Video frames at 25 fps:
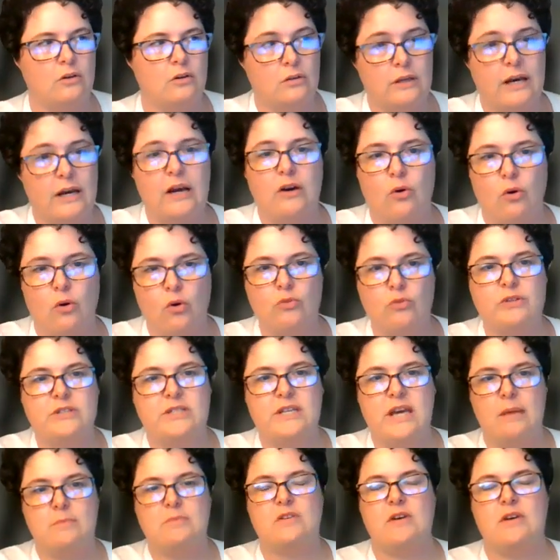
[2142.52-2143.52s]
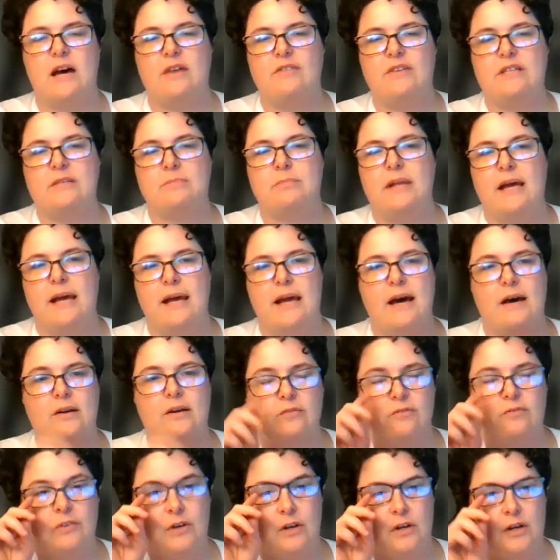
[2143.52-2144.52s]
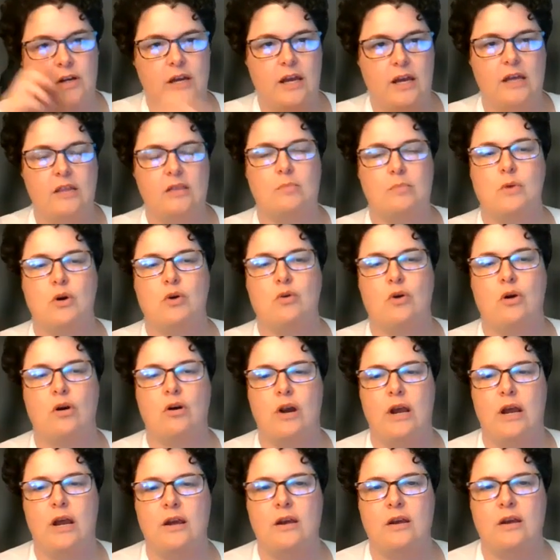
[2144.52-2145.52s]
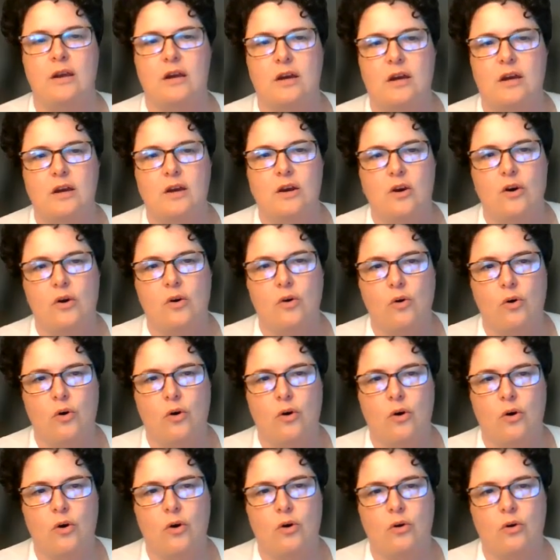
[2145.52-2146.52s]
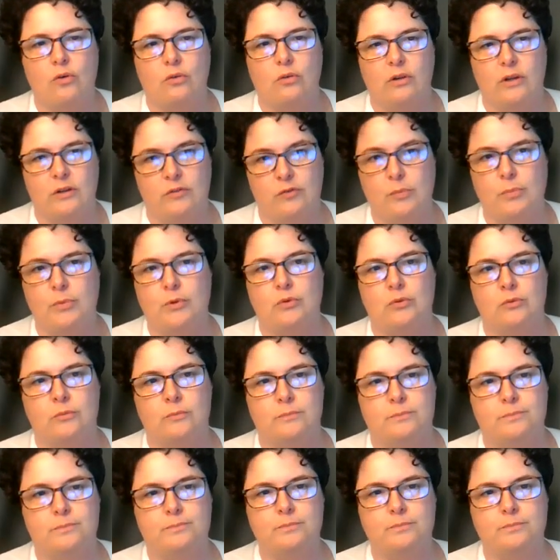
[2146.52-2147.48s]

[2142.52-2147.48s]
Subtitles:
like all the teams are having to play out of either Macquarie or Liverpool.